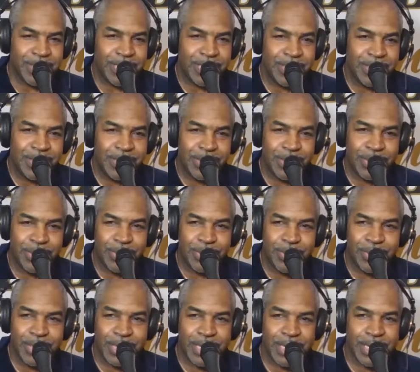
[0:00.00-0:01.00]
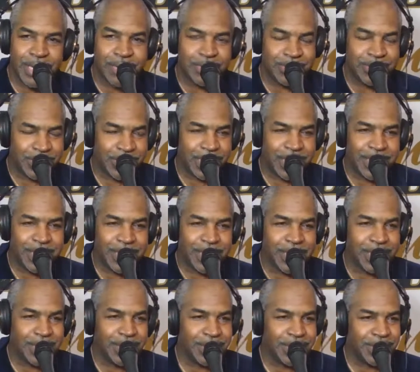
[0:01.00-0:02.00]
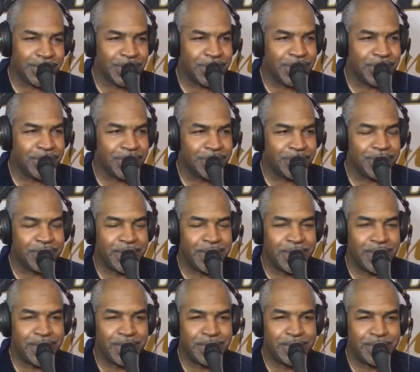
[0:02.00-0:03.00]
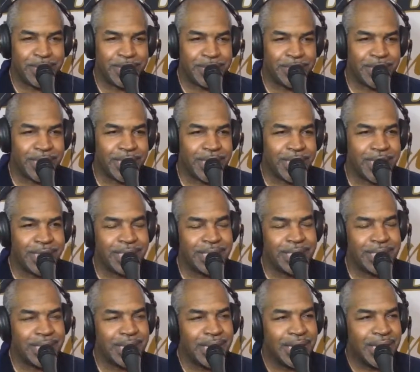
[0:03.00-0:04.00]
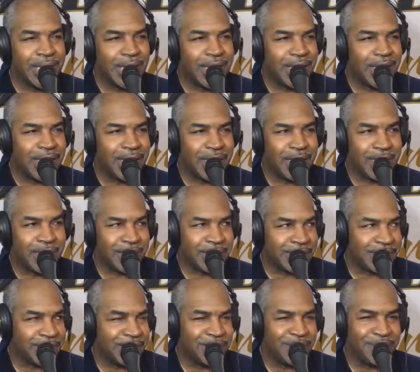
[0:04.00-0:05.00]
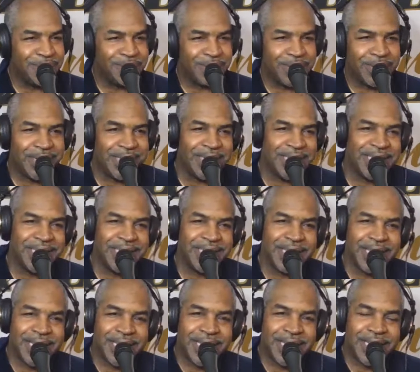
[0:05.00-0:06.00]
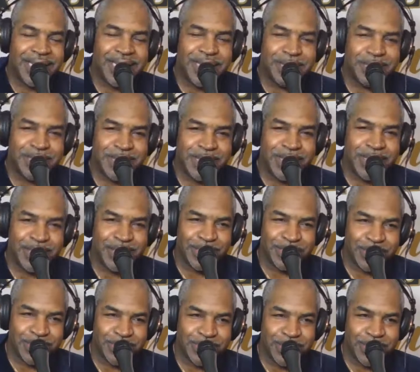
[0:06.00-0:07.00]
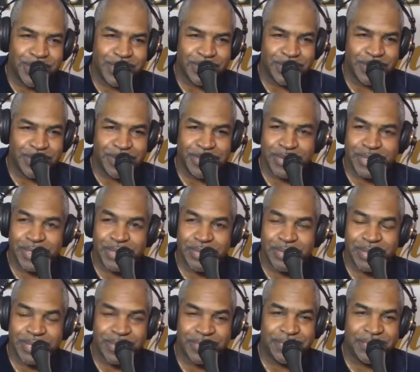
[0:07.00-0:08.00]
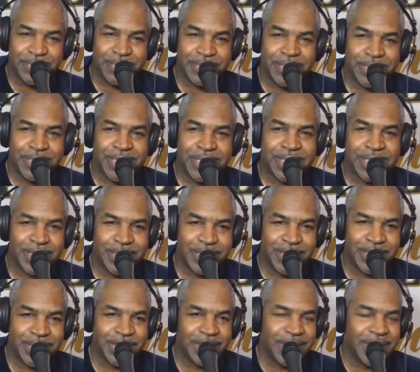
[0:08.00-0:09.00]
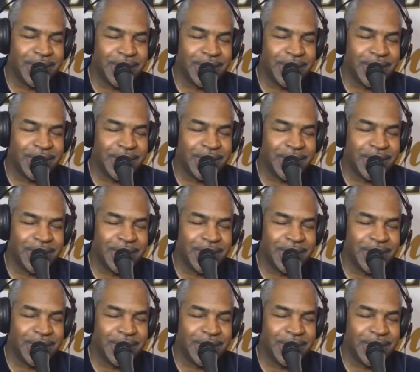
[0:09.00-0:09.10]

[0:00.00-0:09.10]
And so I was glad to hear some quotes from him, as well as a new friend, Miss Laurie Williams, who's a wonderful singer,